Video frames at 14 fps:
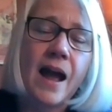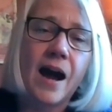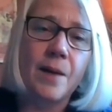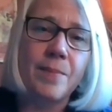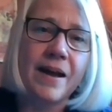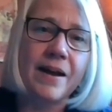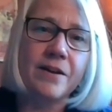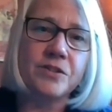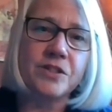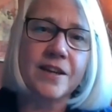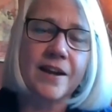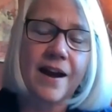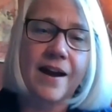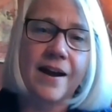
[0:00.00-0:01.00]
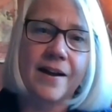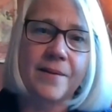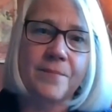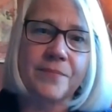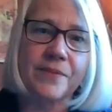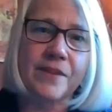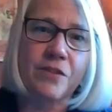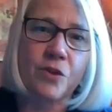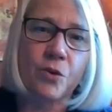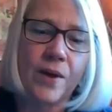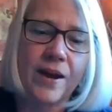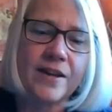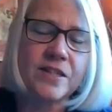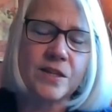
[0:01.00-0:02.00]
about the
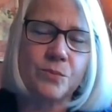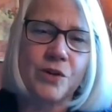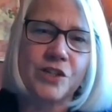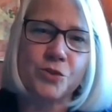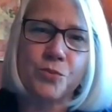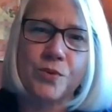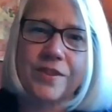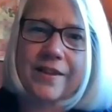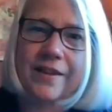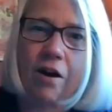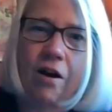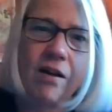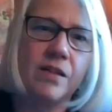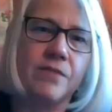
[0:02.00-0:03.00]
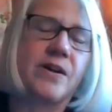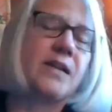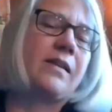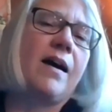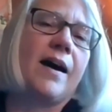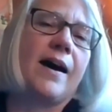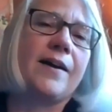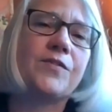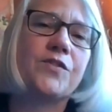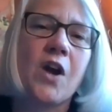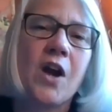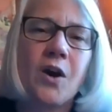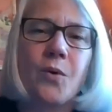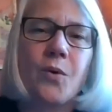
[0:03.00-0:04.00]
ways in which within all of our lives
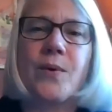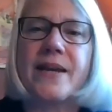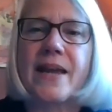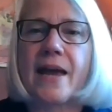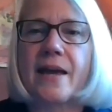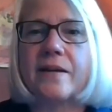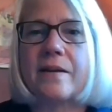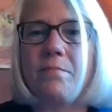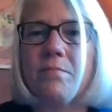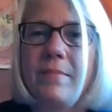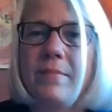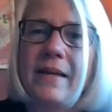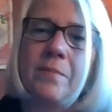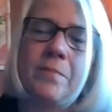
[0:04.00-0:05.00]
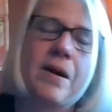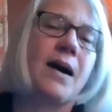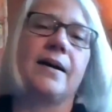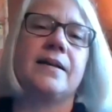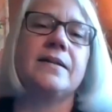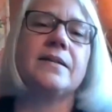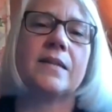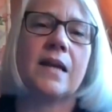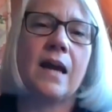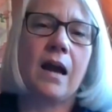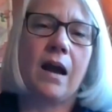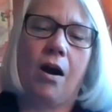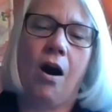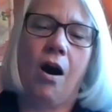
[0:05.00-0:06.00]
we can minimize
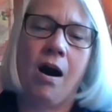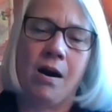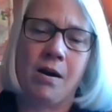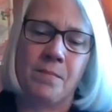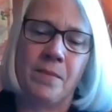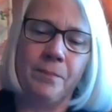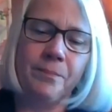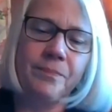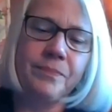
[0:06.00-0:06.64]
harm.